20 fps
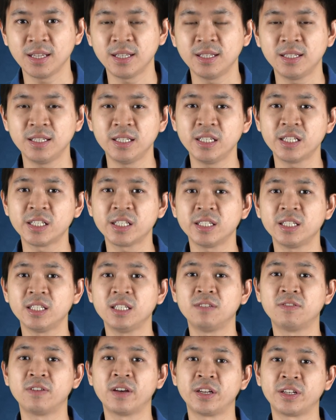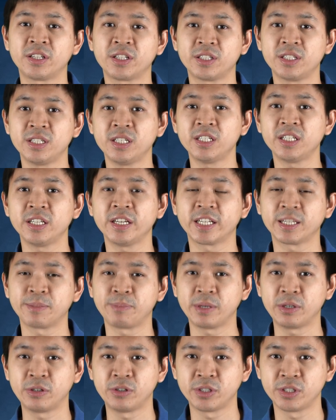these events, these
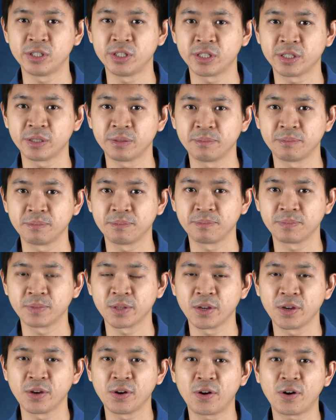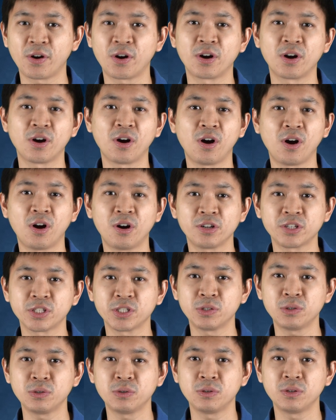experiences are
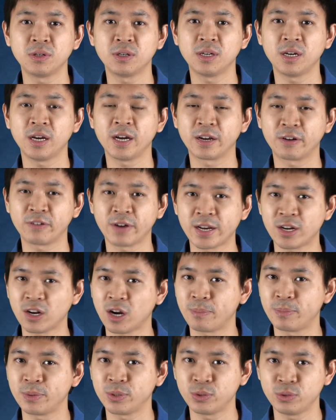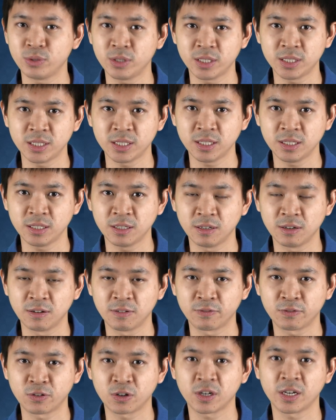also a great opportunity
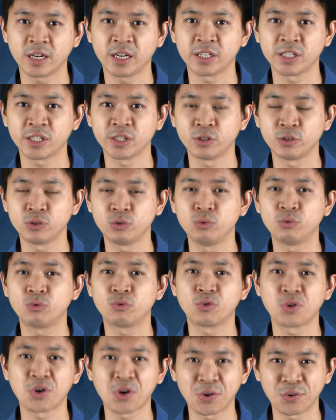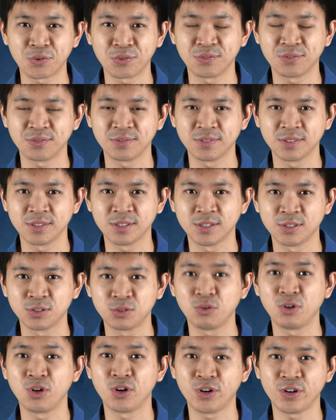for us to grow,
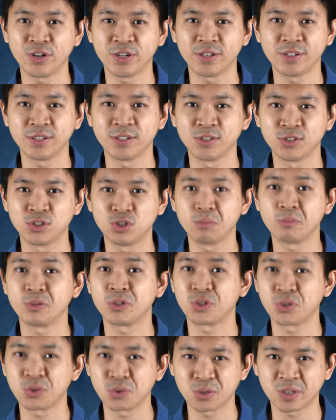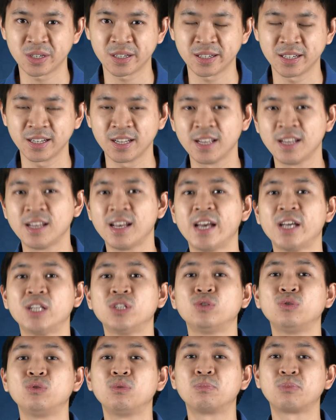to learn, to mature, and
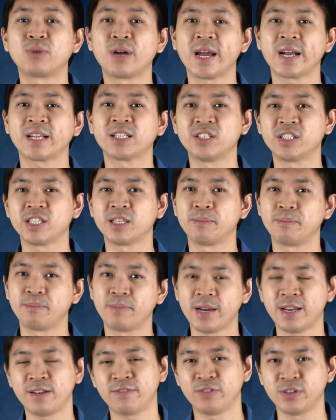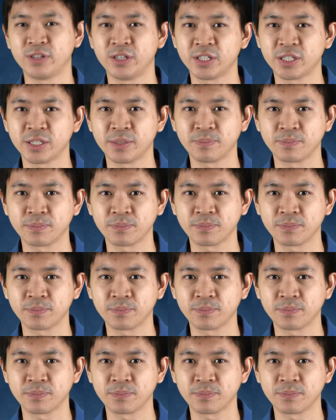to practice mindfulness.